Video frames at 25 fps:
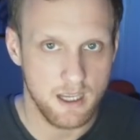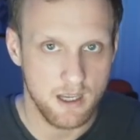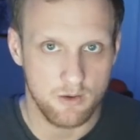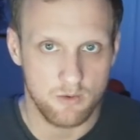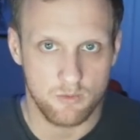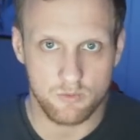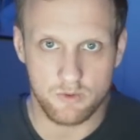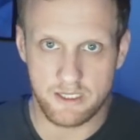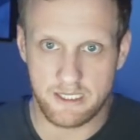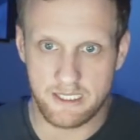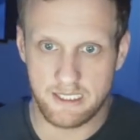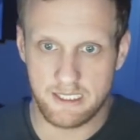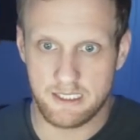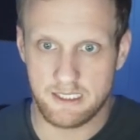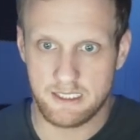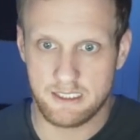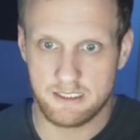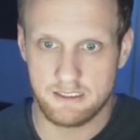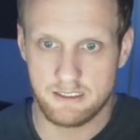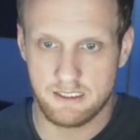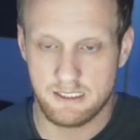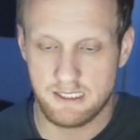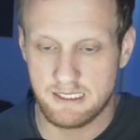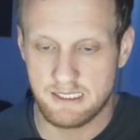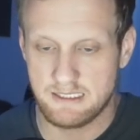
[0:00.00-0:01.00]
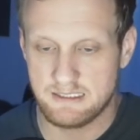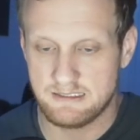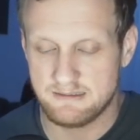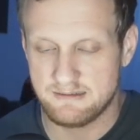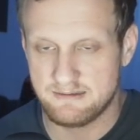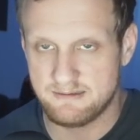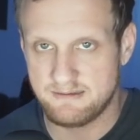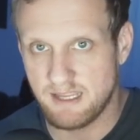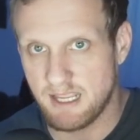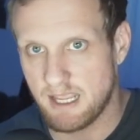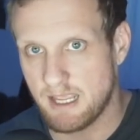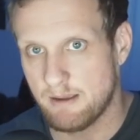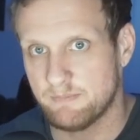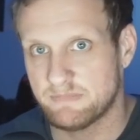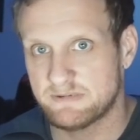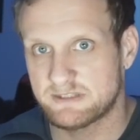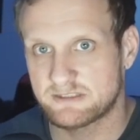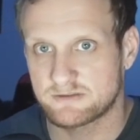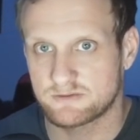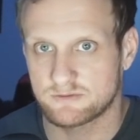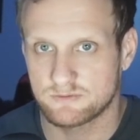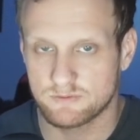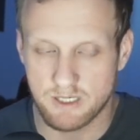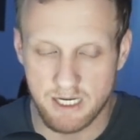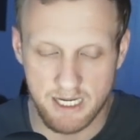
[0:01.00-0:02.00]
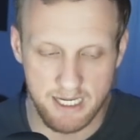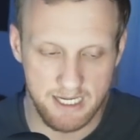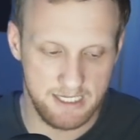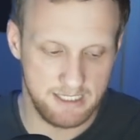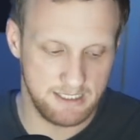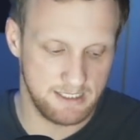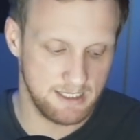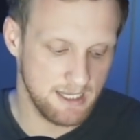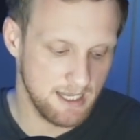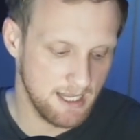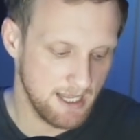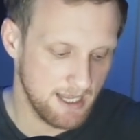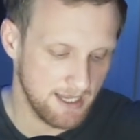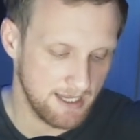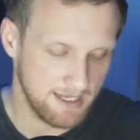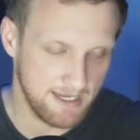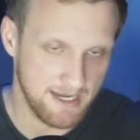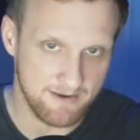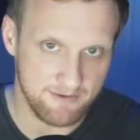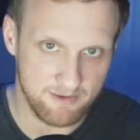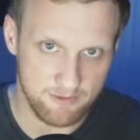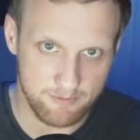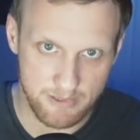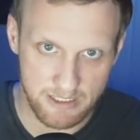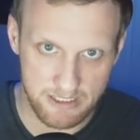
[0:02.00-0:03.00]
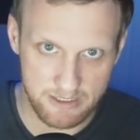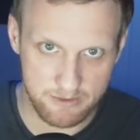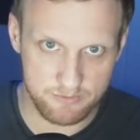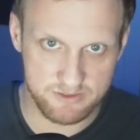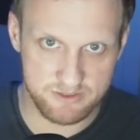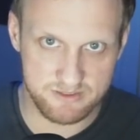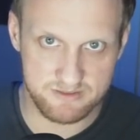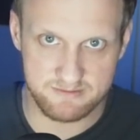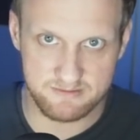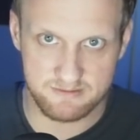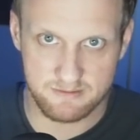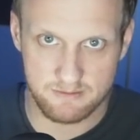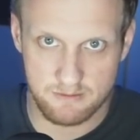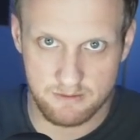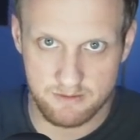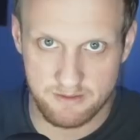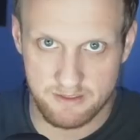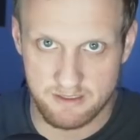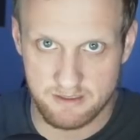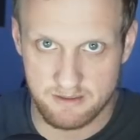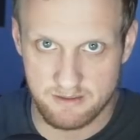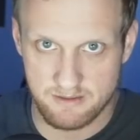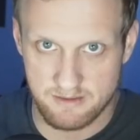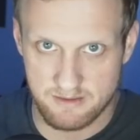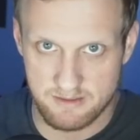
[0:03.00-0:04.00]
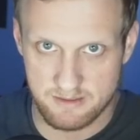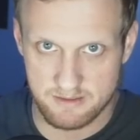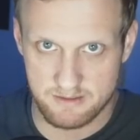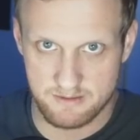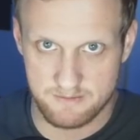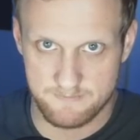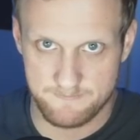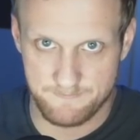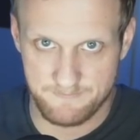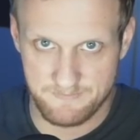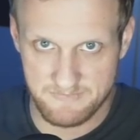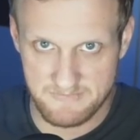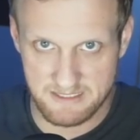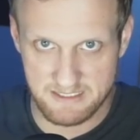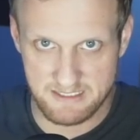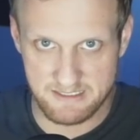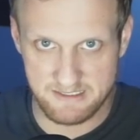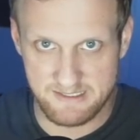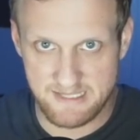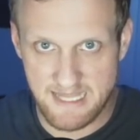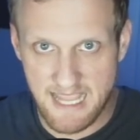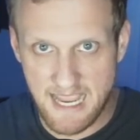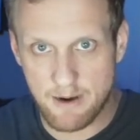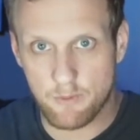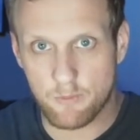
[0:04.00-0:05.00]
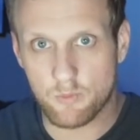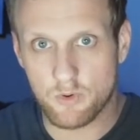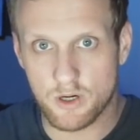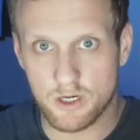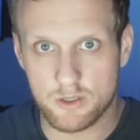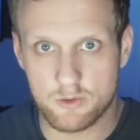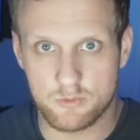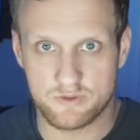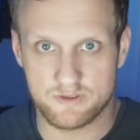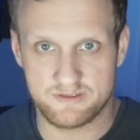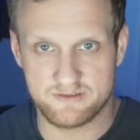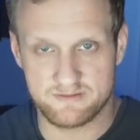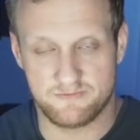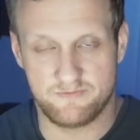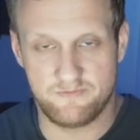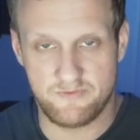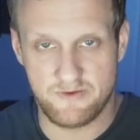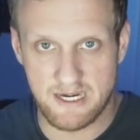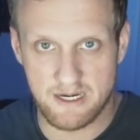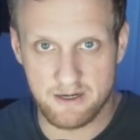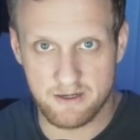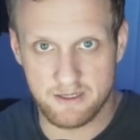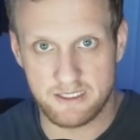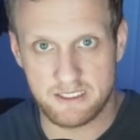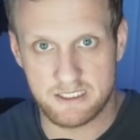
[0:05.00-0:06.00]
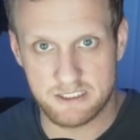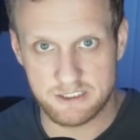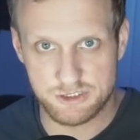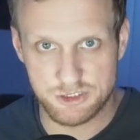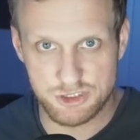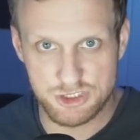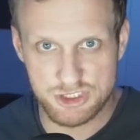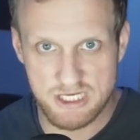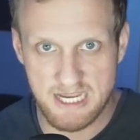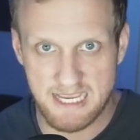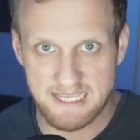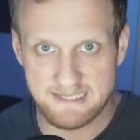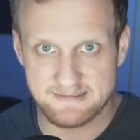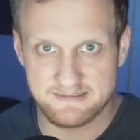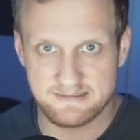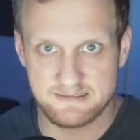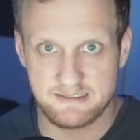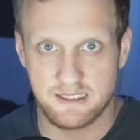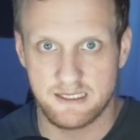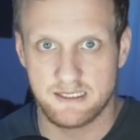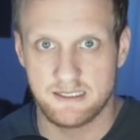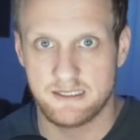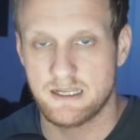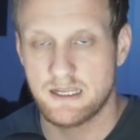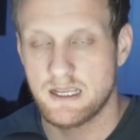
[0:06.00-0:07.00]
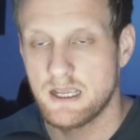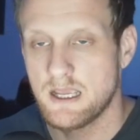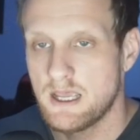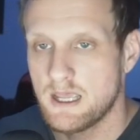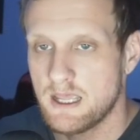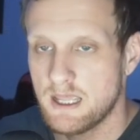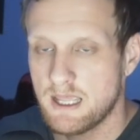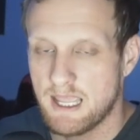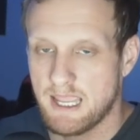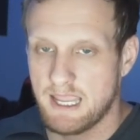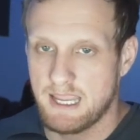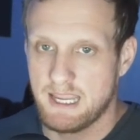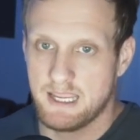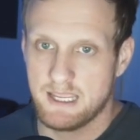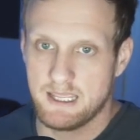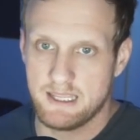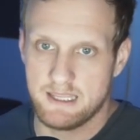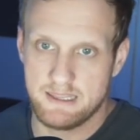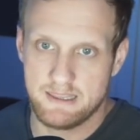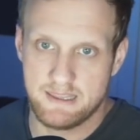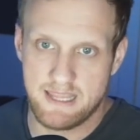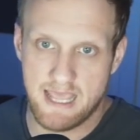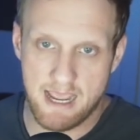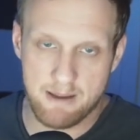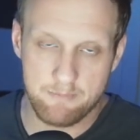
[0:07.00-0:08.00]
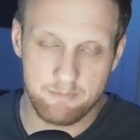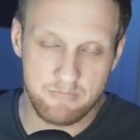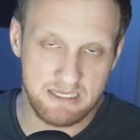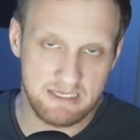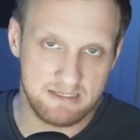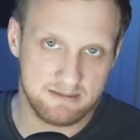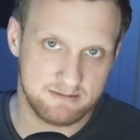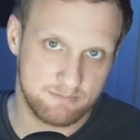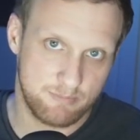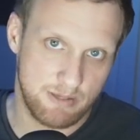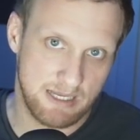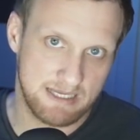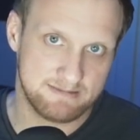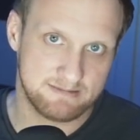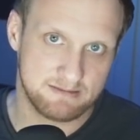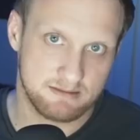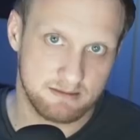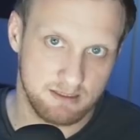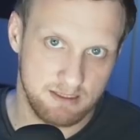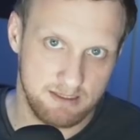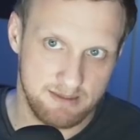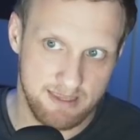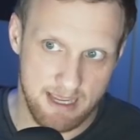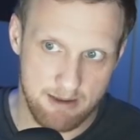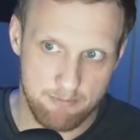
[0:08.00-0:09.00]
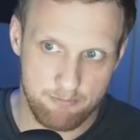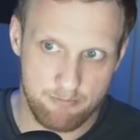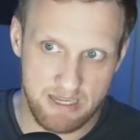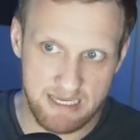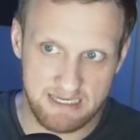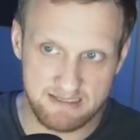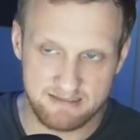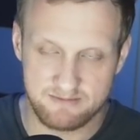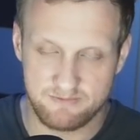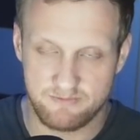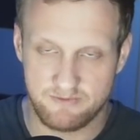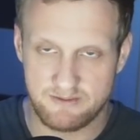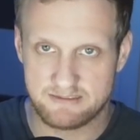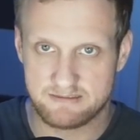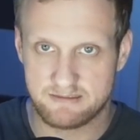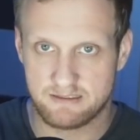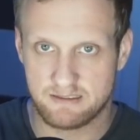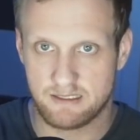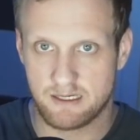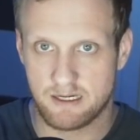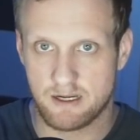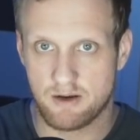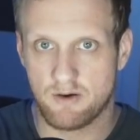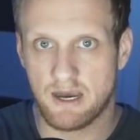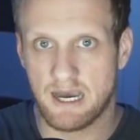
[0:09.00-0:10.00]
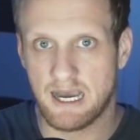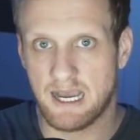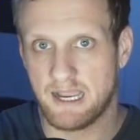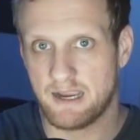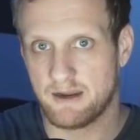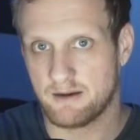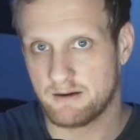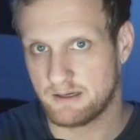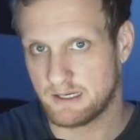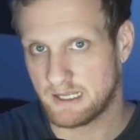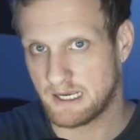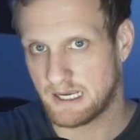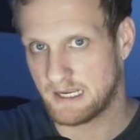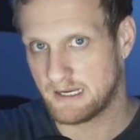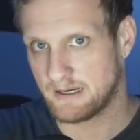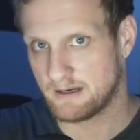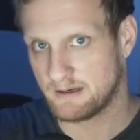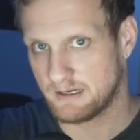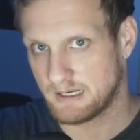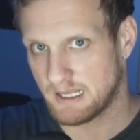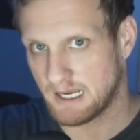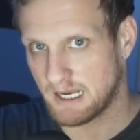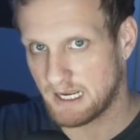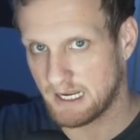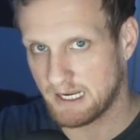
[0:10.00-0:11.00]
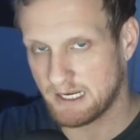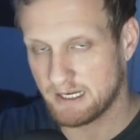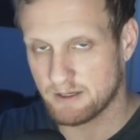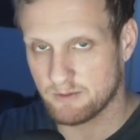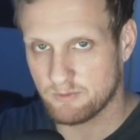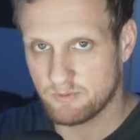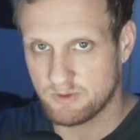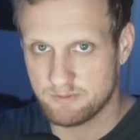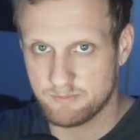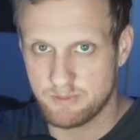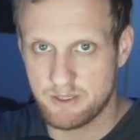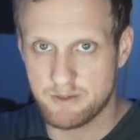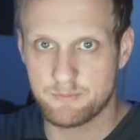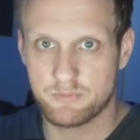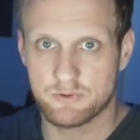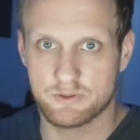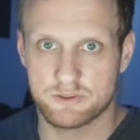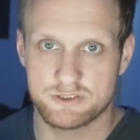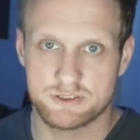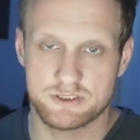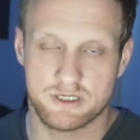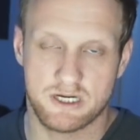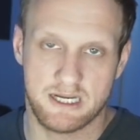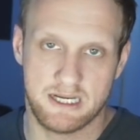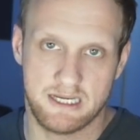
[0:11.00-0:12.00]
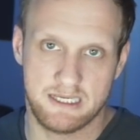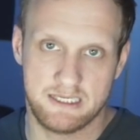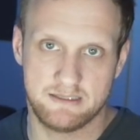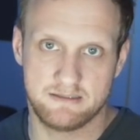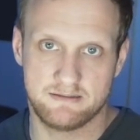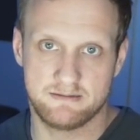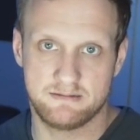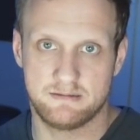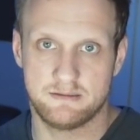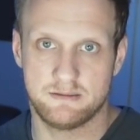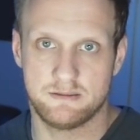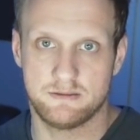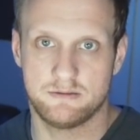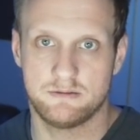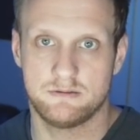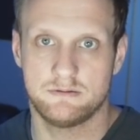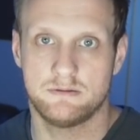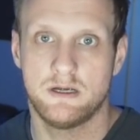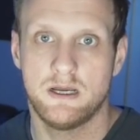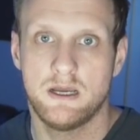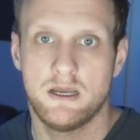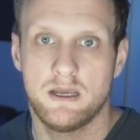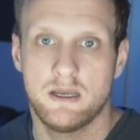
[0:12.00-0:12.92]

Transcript: when it dipped, right, and everybody was the the the network was very congested, and that means basically that base fee is going to go higher and higher and higher when people are trying to